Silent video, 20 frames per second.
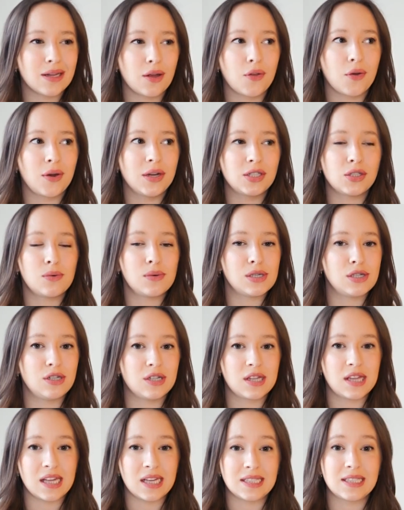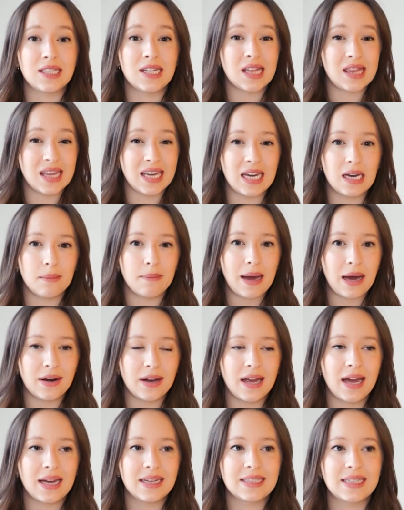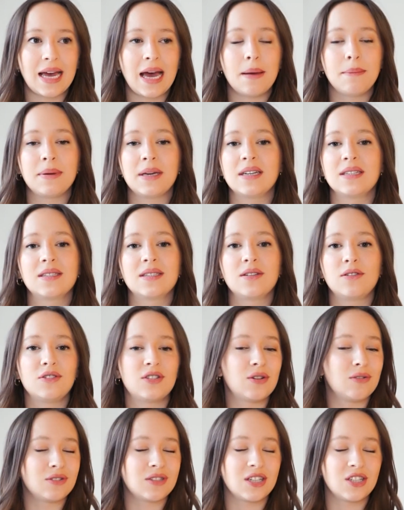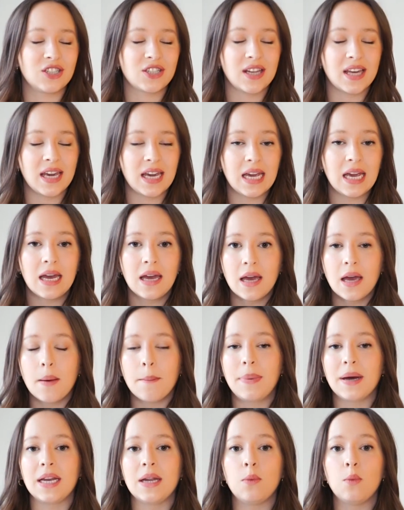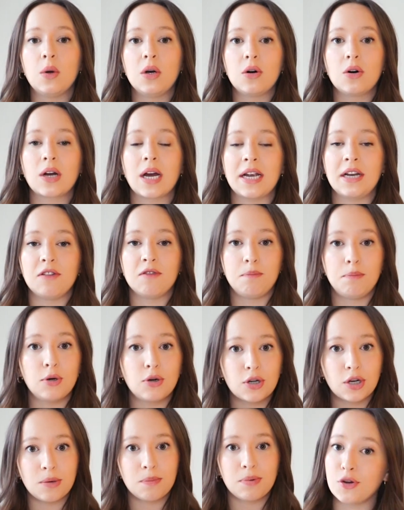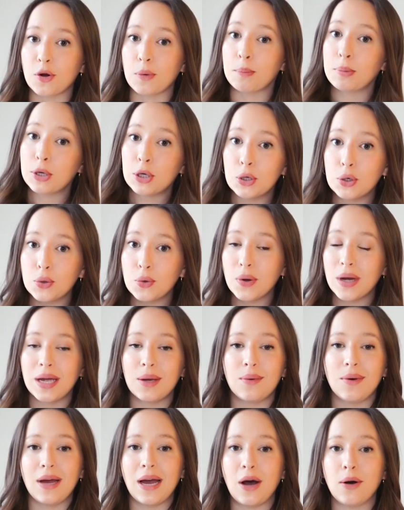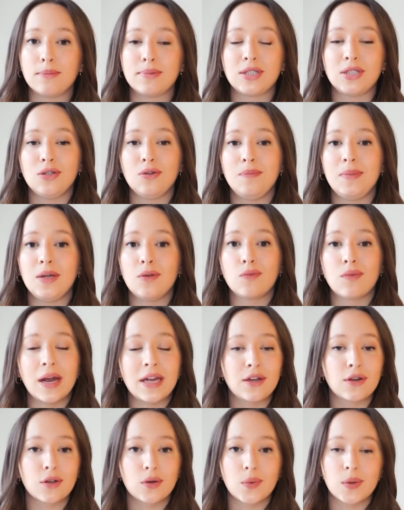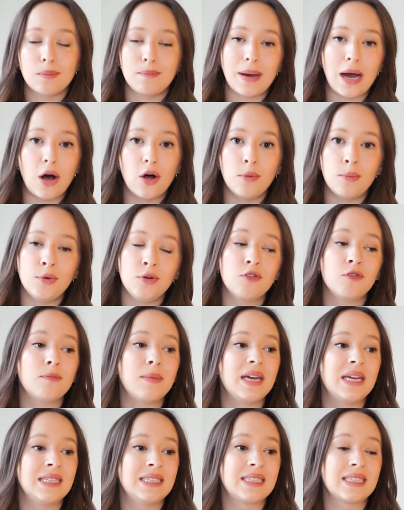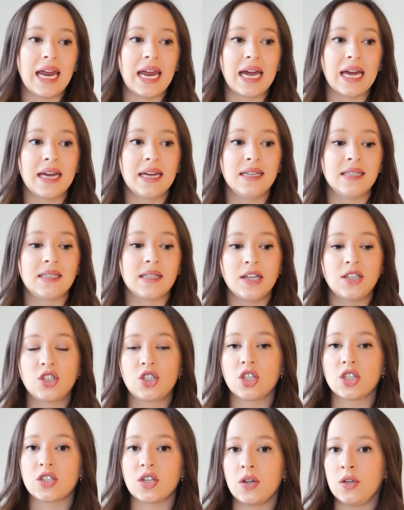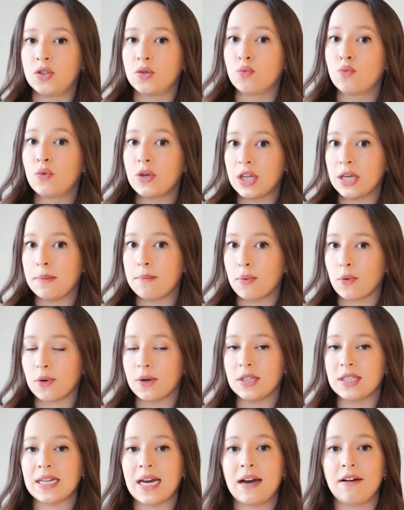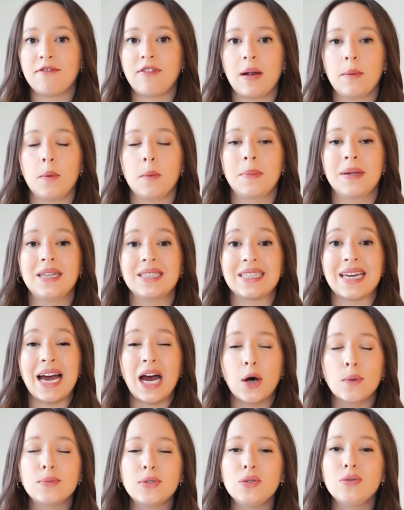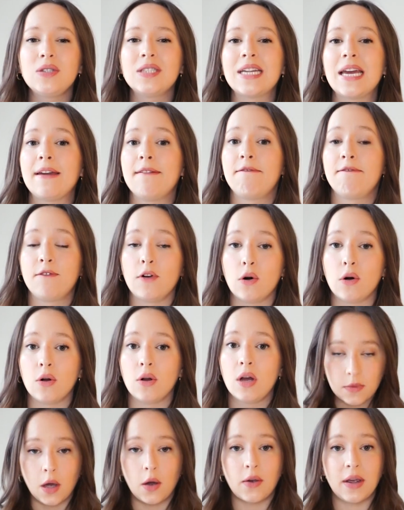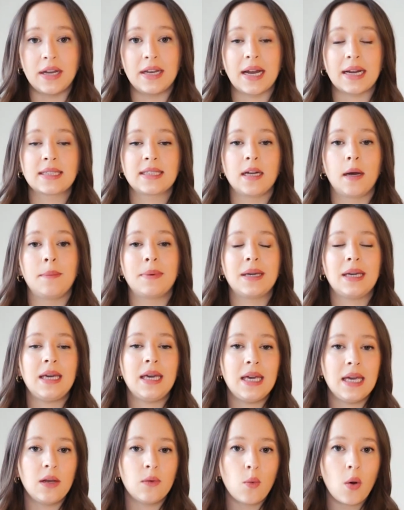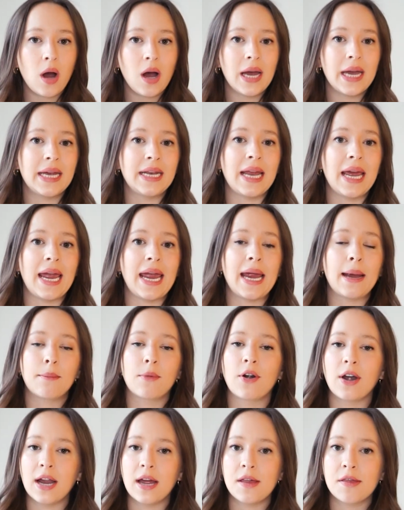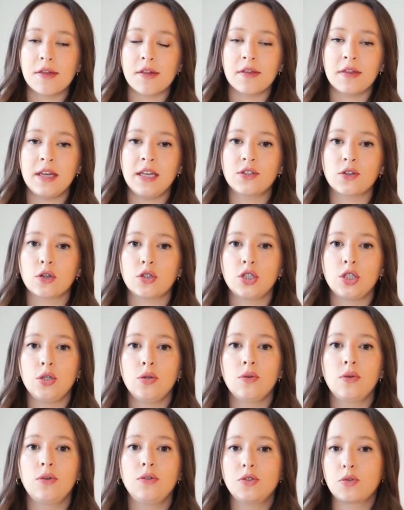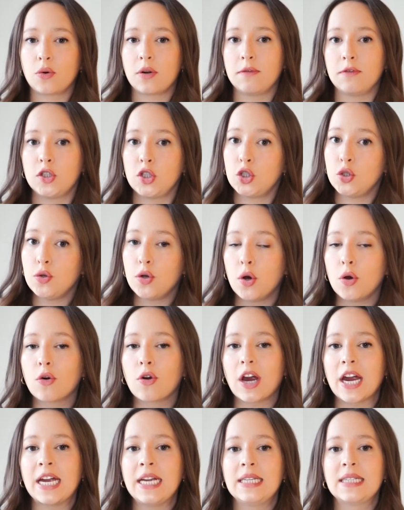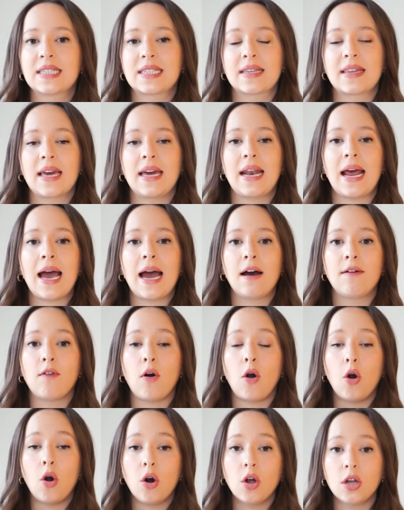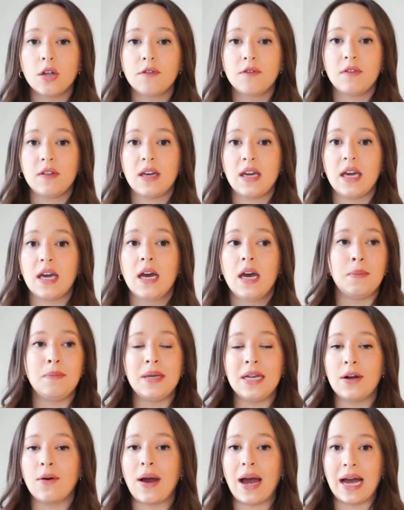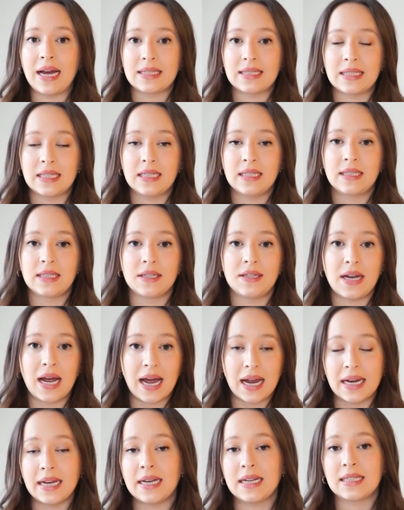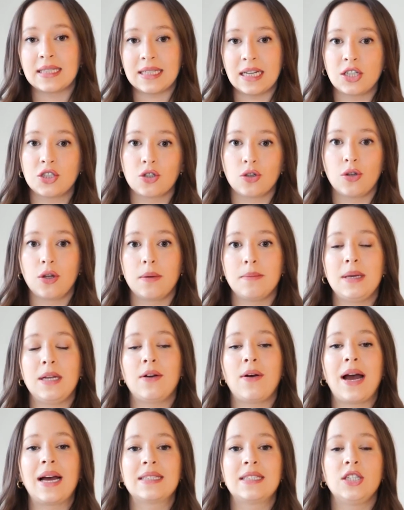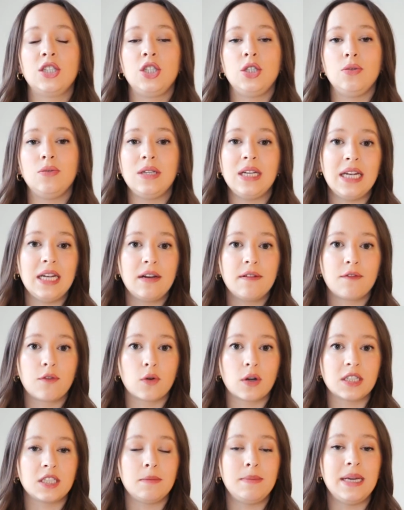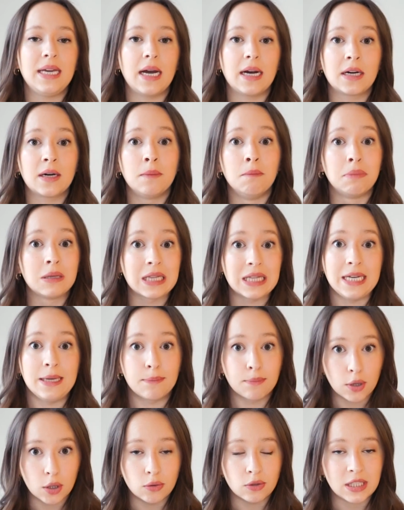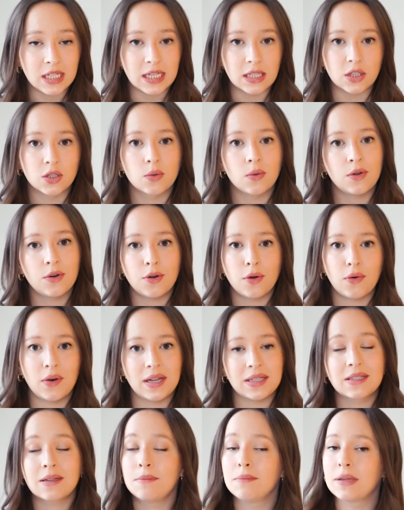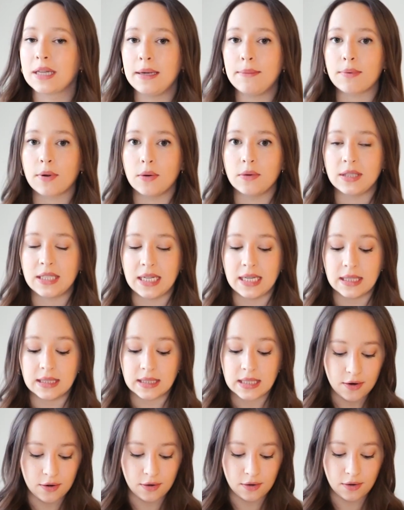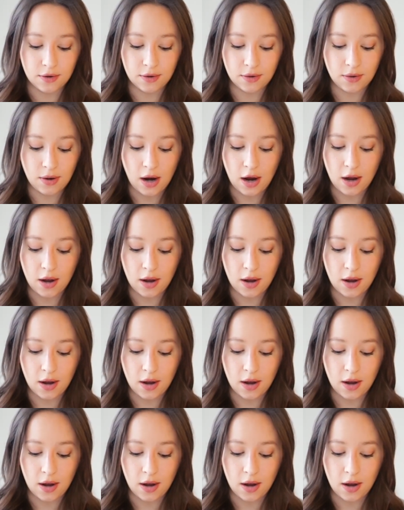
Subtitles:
although I don't want you to think about it as that because there's no such thing, but it will kind of bulk up your poo. It helps you be regular with bowel movements, and it's really important to have fiber because it helps you stay full. Okay, next up, quinoa and amaranth. These are two sort of pseudo grains that have all of the amino acids, the 9 essential amino acids you need for it to be a complete protein. So they're known as complete proteins. They're,